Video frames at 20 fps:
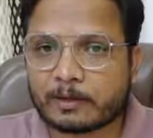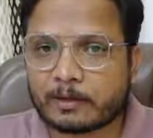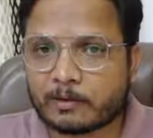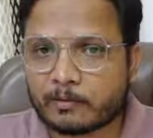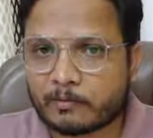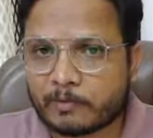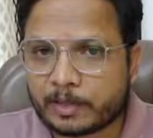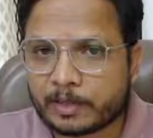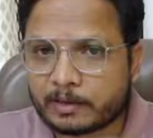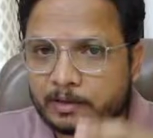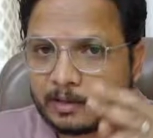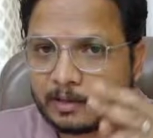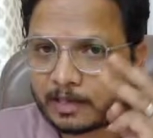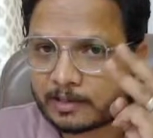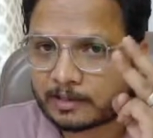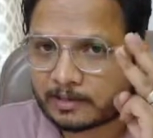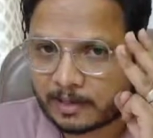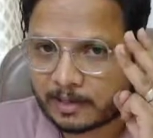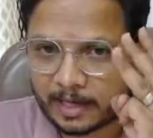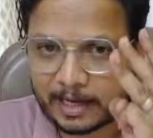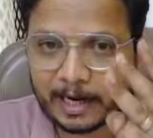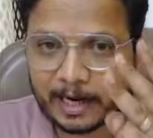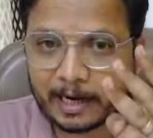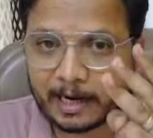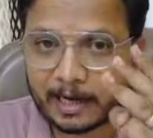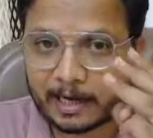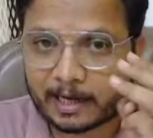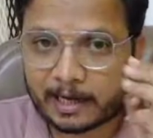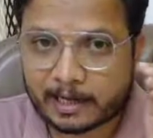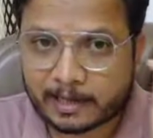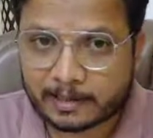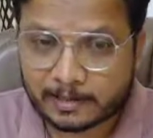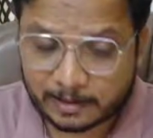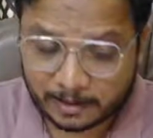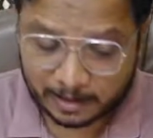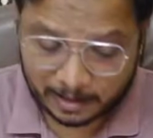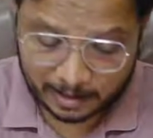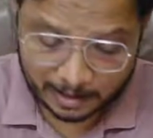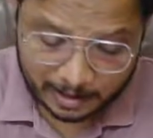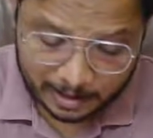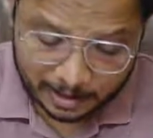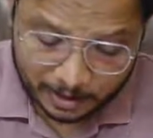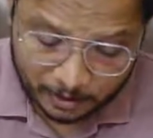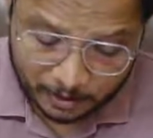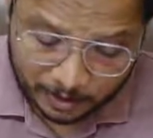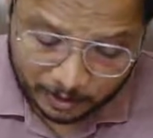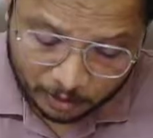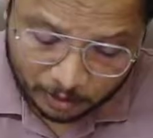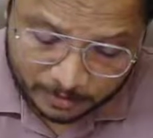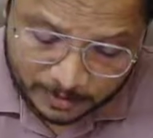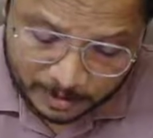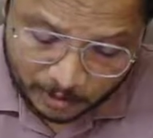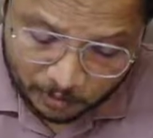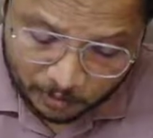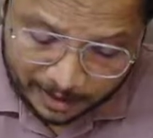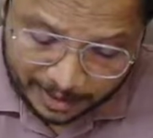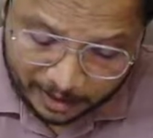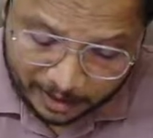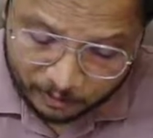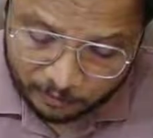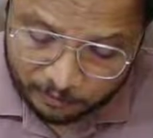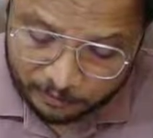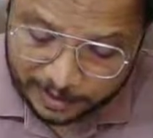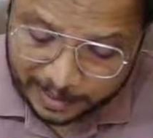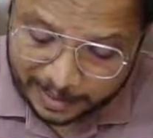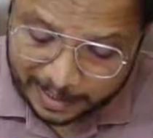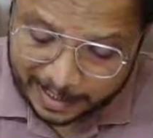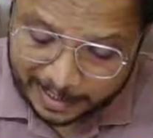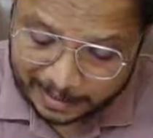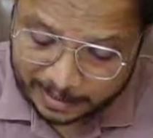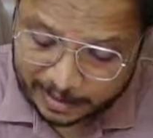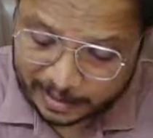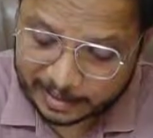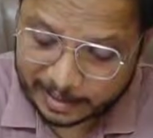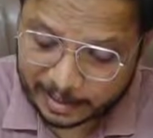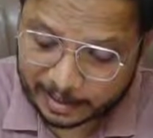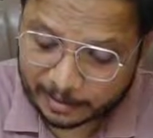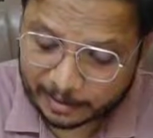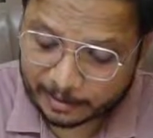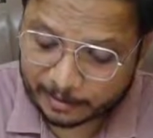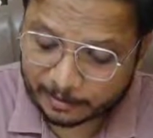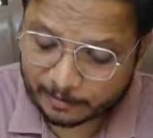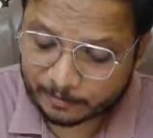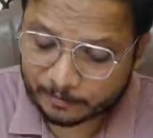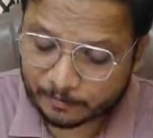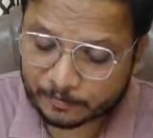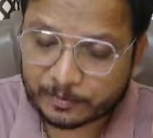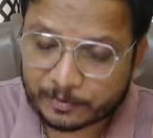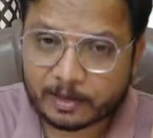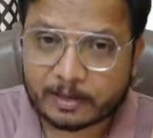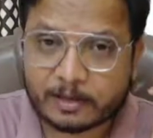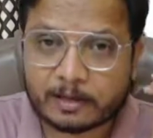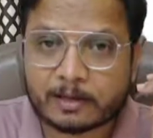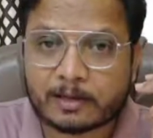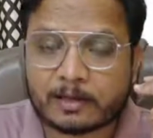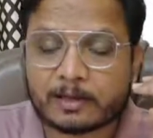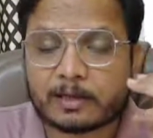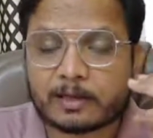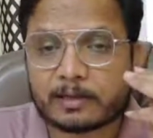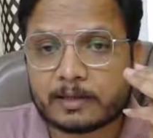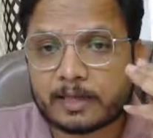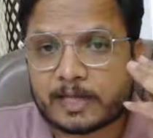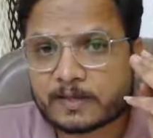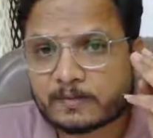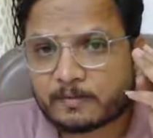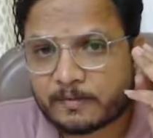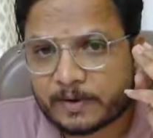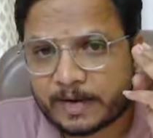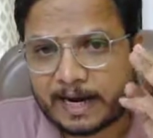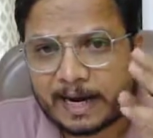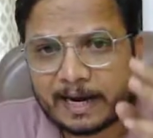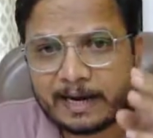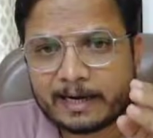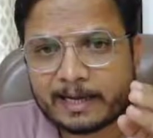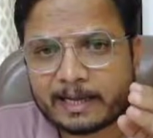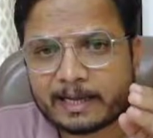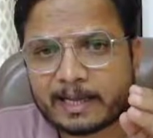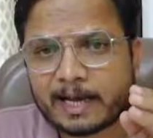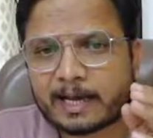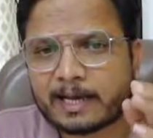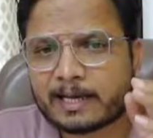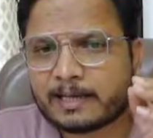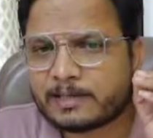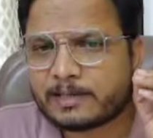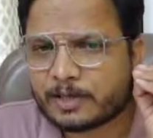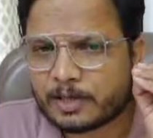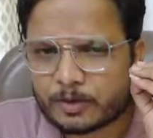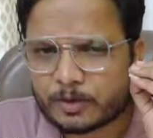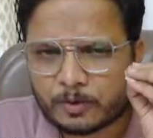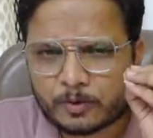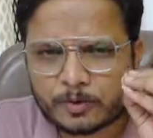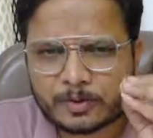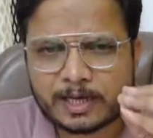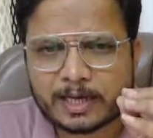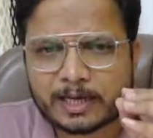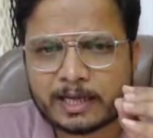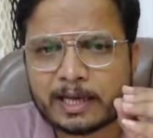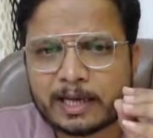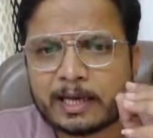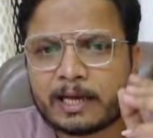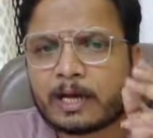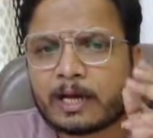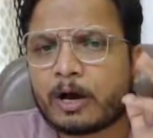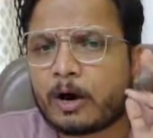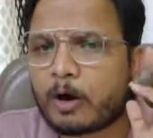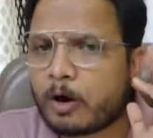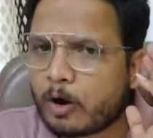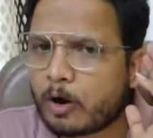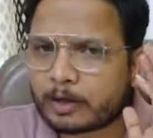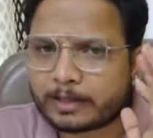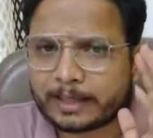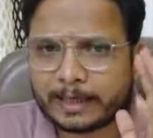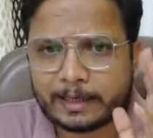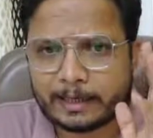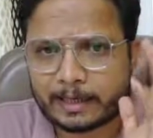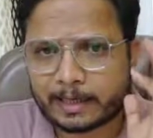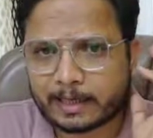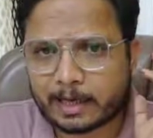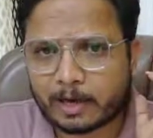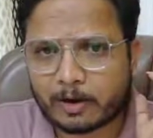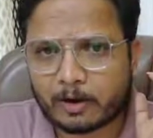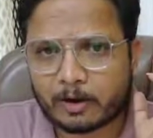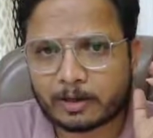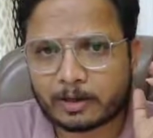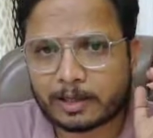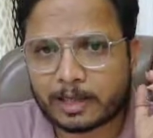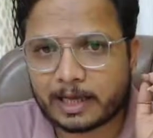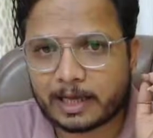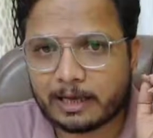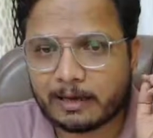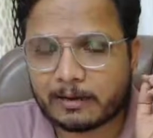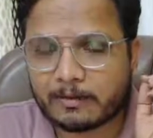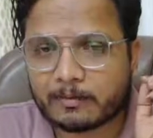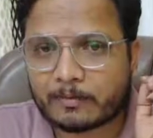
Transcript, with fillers: With these three categories, here you can observe we have feed antenna. This feed antenna is usually horn antenna only.